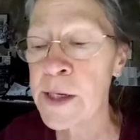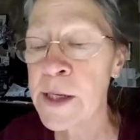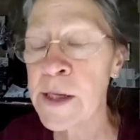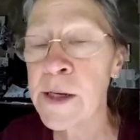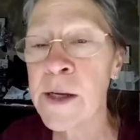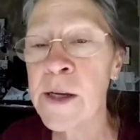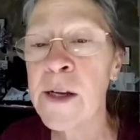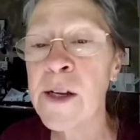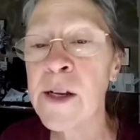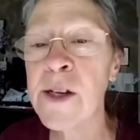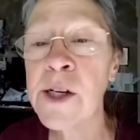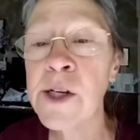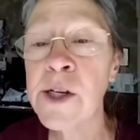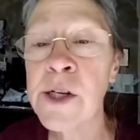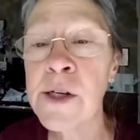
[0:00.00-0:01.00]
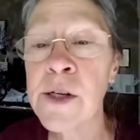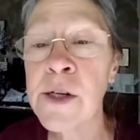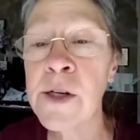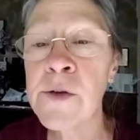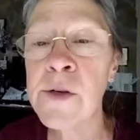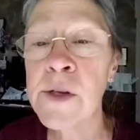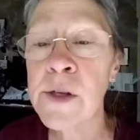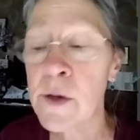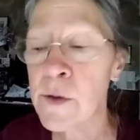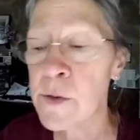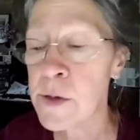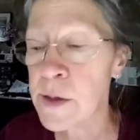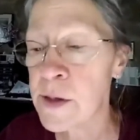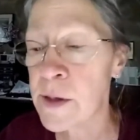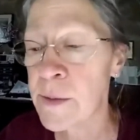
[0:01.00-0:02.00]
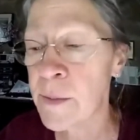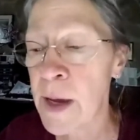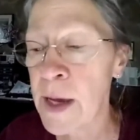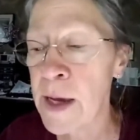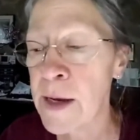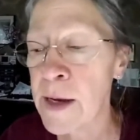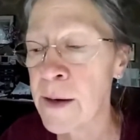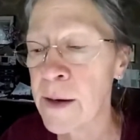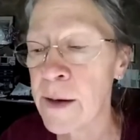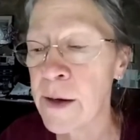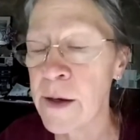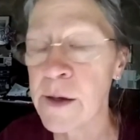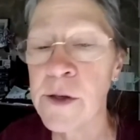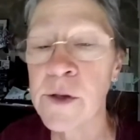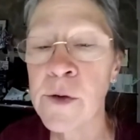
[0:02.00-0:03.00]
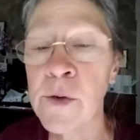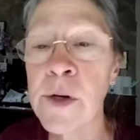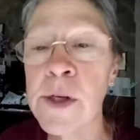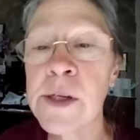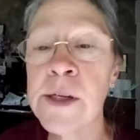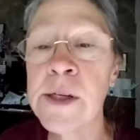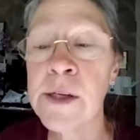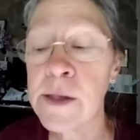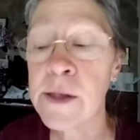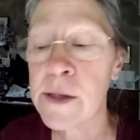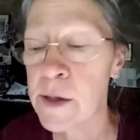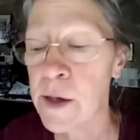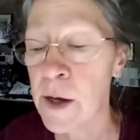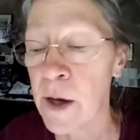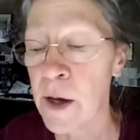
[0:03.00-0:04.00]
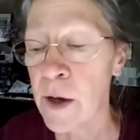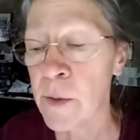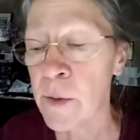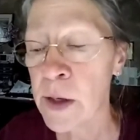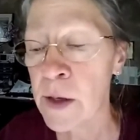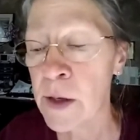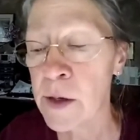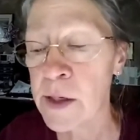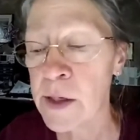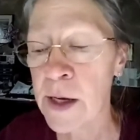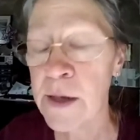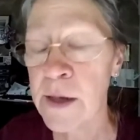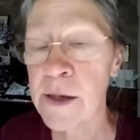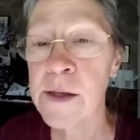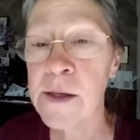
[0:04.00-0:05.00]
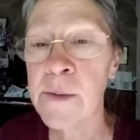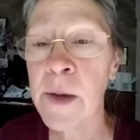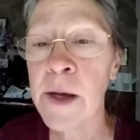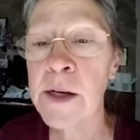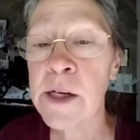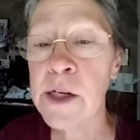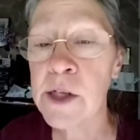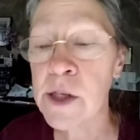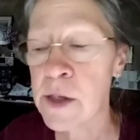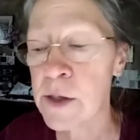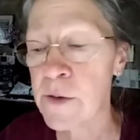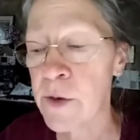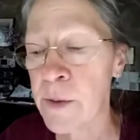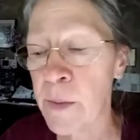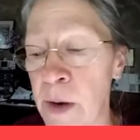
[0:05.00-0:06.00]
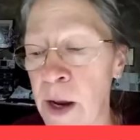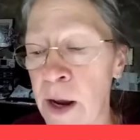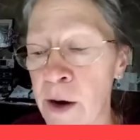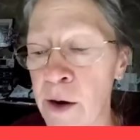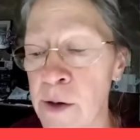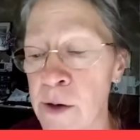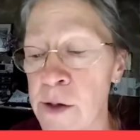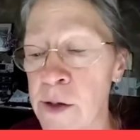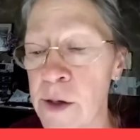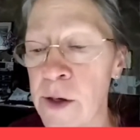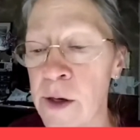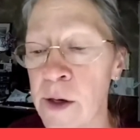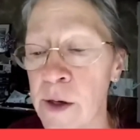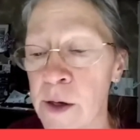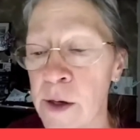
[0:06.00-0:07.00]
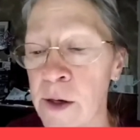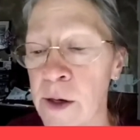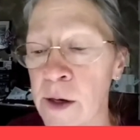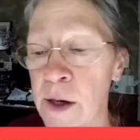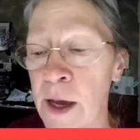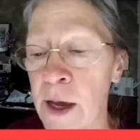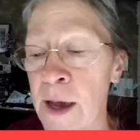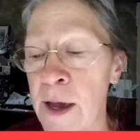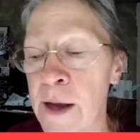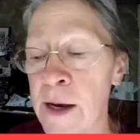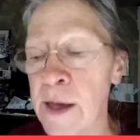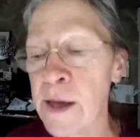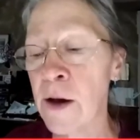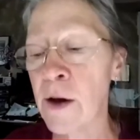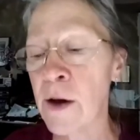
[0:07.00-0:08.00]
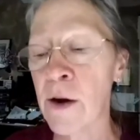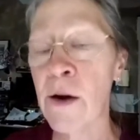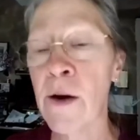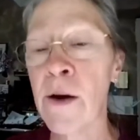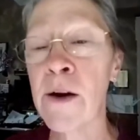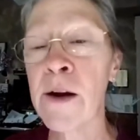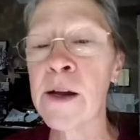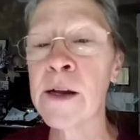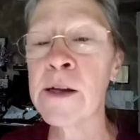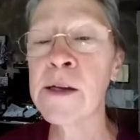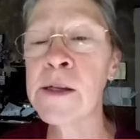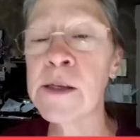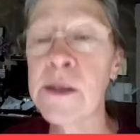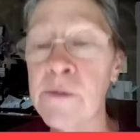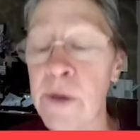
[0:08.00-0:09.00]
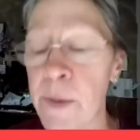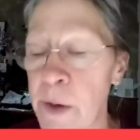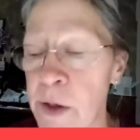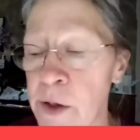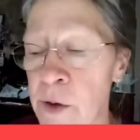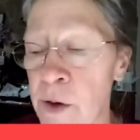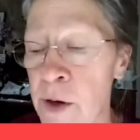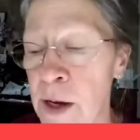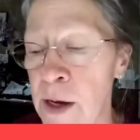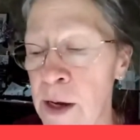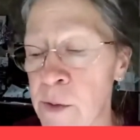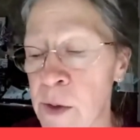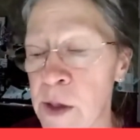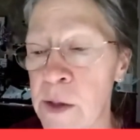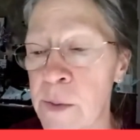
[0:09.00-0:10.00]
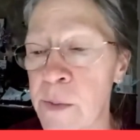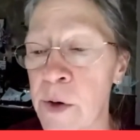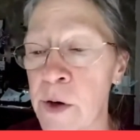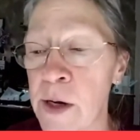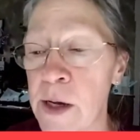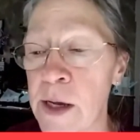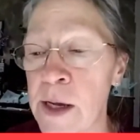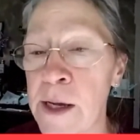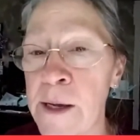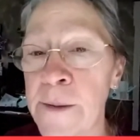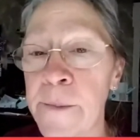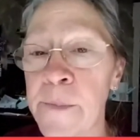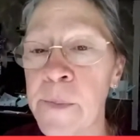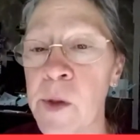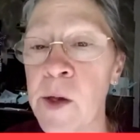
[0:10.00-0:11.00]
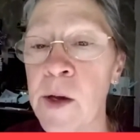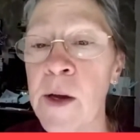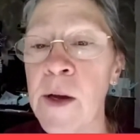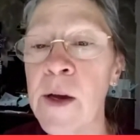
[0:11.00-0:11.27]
We did, in addition to using those as the main sources, we looked at some additions from Knerr's, K-N-E-R-R, his repertory, as well as Boraki.